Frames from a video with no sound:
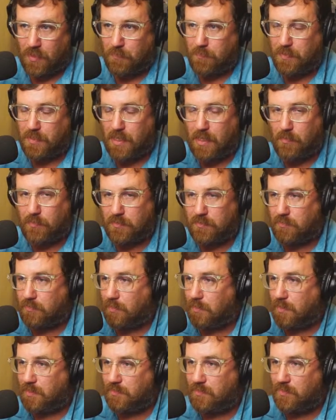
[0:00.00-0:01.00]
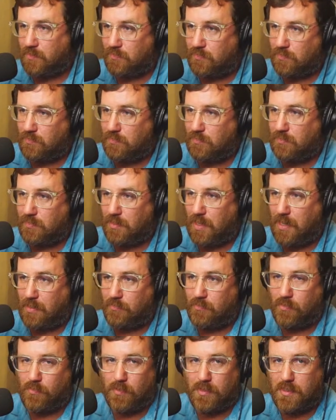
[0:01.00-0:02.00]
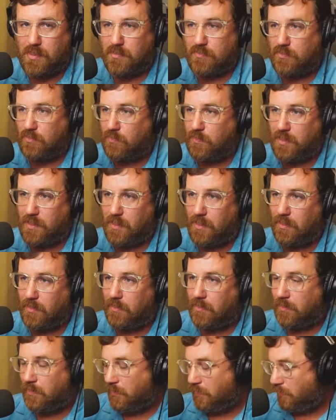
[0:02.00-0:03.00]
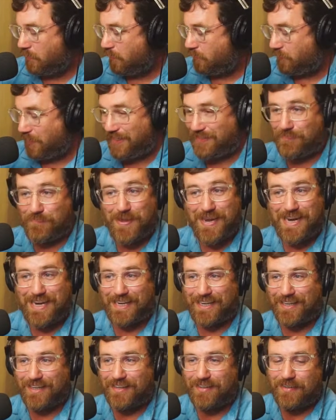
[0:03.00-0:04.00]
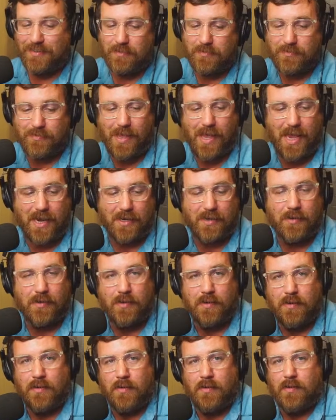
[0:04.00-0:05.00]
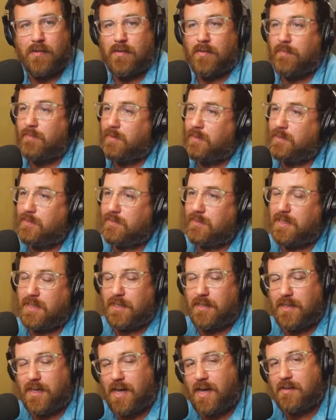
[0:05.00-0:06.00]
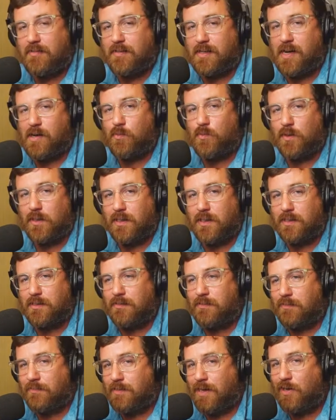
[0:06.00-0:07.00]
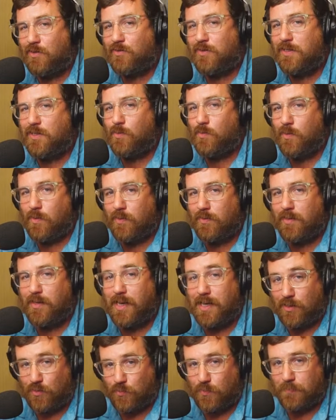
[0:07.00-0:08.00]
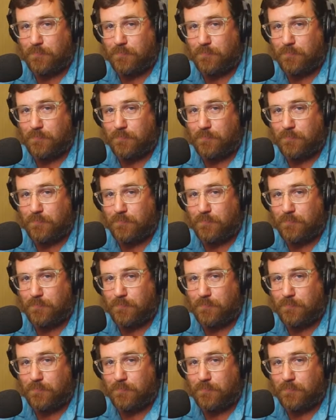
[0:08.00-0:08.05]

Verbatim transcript: but now he's he's just I don't know what he's doing here. That's me, Zach. Good to see you guys, and I will uh, I'll see you on the next